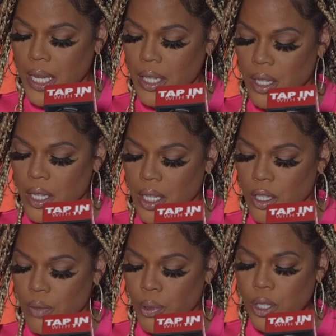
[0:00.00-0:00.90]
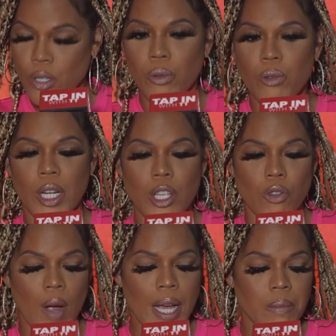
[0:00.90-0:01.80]
get to these principles that
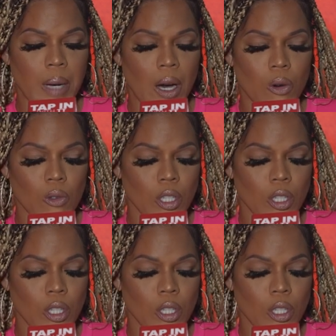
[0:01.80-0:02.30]
you write about